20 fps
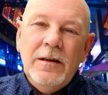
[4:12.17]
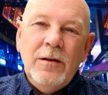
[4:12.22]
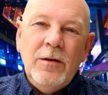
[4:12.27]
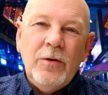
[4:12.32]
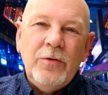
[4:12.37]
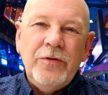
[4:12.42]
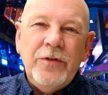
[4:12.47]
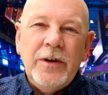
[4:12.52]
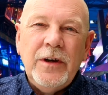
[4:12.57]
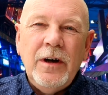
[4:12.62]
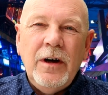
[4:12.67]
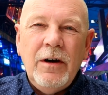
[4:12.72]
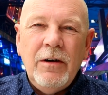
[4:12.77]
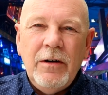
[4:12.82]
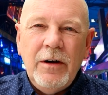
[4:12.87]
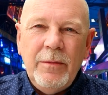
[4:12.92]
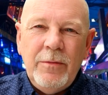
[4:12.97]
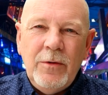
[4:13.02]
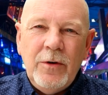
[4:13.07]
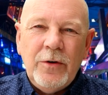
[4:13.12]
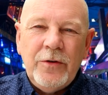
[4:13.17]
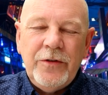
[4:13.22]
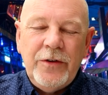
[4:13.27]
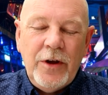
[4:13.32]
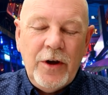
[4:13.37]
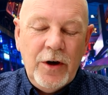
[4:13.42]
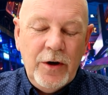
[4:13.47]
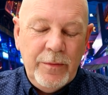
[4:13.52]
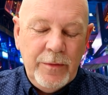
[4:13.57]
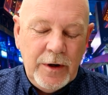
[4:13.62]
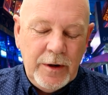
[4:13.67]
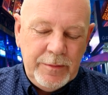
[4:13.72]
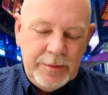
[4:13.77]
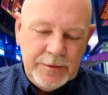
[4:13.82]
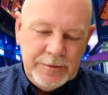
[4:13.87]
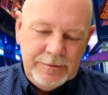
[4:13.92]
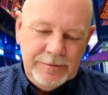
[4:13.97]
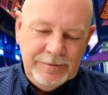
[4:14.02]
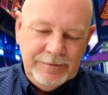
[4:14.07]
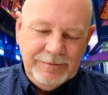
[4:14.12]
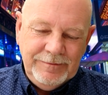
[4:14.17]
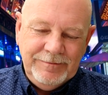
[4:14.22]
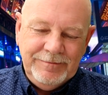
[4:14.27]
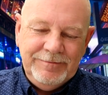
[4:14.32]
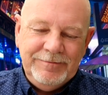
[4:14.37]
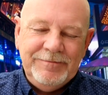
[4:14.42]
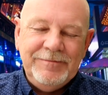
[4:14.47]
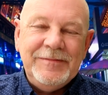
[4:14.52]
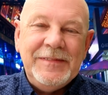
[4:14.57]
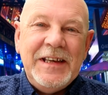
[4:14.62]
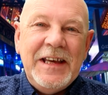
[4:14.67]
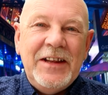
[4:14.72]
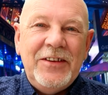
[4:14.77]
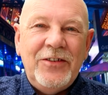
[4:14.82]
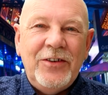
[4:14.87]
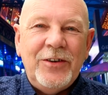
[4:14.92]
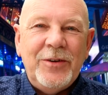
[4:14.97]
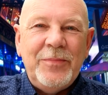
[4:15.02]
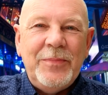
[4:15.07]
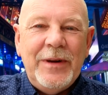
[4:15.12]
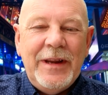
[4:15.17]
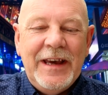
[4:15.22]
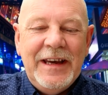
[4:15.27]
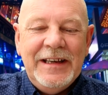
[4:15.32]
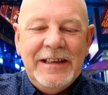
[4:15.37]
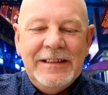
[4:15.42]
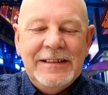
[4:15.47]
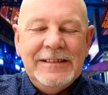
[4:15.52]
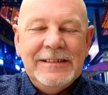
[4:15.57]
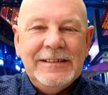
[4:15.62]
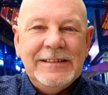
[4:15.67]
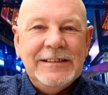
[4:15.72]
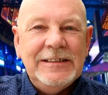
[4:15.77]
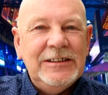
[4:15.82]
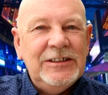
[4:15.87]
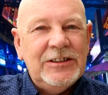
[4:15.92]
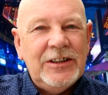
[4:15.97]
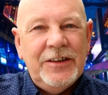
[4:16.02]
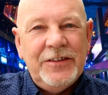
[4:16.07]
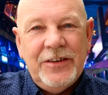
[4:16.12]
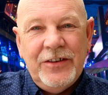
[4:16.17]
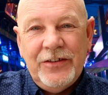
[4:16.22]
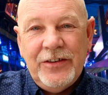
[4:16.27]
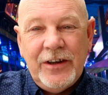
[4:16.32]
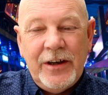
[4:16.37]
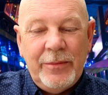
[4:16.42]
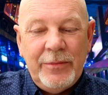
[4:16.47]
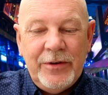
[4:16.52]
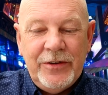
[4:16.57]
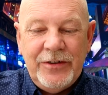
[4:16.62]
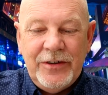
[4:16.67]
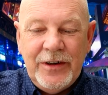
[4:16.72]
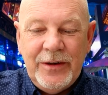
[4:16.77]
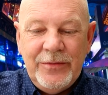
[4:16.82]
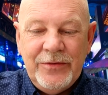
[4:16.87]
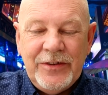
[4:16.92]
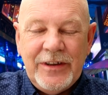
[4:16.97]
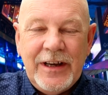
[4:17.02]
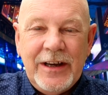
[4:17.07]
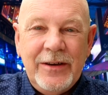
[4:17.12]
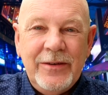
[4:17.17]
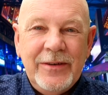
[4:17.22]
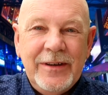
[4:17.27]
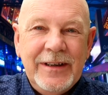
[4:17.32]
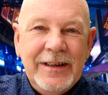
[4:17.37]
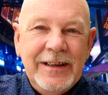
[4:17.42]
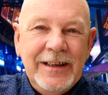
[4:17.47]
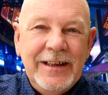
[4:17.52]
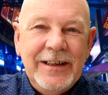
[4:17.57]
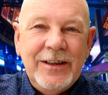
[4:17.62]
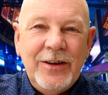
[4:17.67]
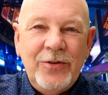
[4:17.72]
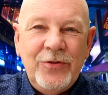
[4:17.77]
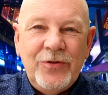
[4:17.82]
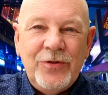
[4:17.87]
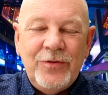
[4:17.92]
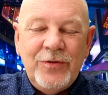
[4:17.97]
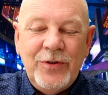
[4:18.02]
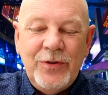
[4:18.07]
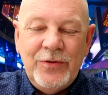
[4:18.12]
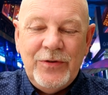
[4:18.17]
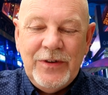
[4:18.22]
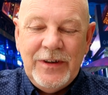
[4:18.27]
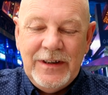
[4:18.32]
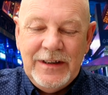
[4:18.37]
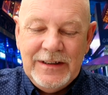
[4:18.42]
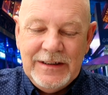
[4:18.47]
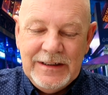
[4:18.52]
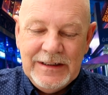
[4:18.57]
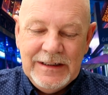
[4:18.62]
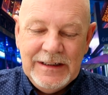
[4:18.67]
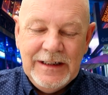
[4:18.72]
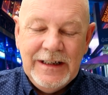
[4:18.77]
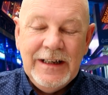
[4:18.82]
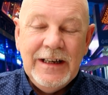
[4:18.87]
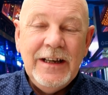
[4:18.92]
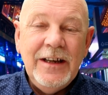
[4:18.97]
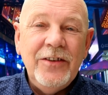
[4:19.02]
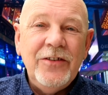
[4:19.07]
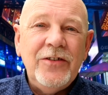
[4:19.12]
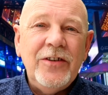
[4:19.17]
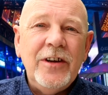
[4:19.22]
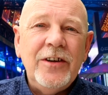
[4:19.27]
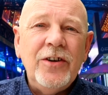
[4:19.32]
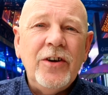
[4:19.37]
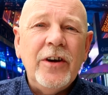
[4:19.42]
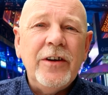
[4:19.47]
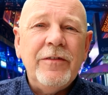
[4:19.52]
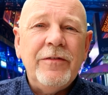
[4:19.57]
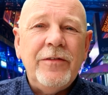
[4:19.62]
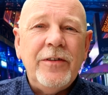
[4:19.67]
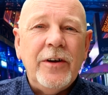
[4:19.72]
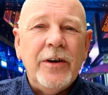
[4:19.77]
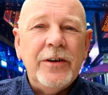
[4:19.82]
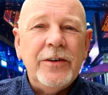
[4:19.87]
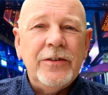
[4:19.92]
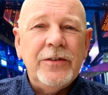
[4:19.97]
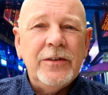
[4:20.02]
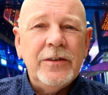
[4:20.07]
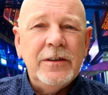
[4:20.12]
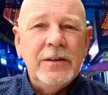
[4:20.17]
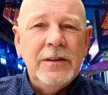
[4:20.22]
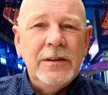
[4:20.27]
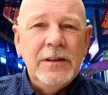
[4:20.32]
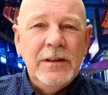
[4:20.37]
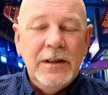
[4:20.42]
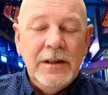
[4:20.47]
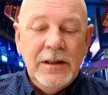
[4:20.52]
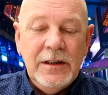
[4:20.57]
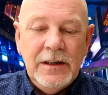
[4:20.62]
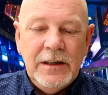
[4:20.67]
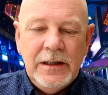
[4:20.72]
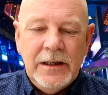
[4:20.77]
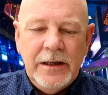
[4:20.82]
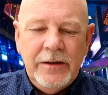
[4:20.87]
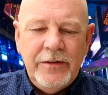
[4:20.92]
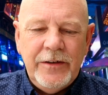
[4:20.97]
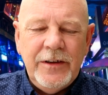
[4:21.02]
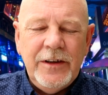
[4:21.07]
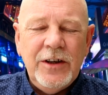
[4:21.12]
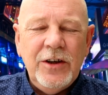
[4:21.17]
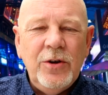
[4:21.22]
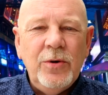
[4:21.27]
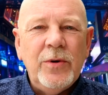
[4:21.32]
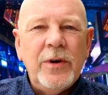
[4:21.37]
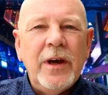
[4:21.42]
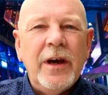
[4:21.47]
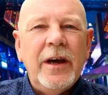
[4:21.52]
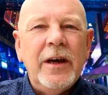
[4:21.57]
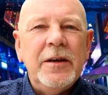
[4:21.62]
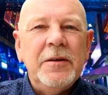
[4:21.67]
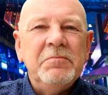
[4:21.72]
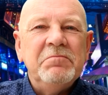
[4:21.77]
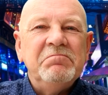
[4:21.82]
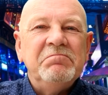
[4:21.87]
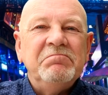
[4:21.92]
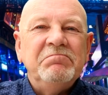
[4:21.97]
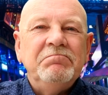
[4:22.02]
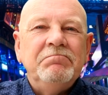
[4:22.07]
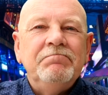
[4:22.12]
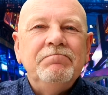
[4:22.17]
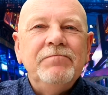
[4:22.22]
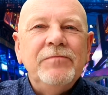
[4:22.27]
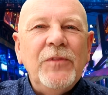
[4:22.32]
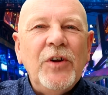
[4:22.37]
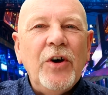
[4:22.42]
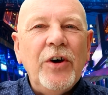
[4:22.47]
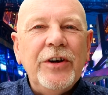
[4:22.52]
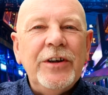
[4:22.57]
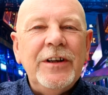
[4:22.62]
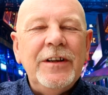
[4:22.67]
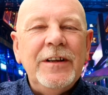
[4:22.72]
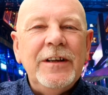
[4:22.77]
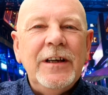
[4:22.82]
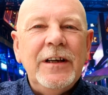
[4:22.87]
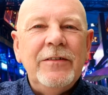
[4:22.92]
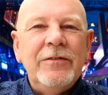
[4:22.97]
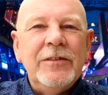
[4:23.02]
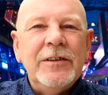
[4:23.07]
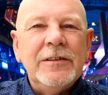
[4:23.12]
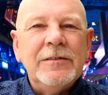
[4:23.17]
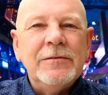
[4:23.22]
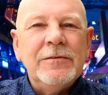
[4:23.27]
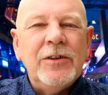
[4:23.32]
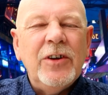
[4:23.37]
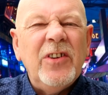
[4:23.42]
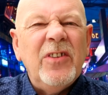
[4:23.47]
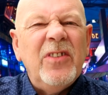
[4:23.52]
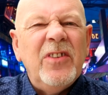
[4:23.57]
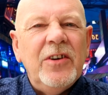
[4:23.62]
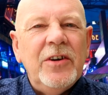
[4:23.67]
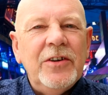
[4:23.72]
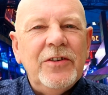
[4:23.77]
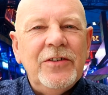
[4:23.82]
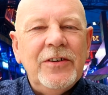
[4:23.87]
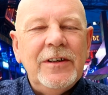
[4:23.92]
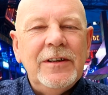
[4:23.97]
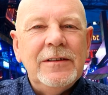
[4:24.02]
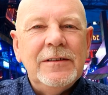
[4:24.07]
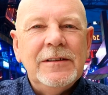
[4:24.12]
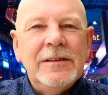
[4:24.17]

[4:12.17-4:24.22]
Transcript: Locks the car up, locks the home up, gets on a plane. He's done this a couple of times now, he knows the routine. It's a night flight, leaving the UK 9 in the evening, 9:30,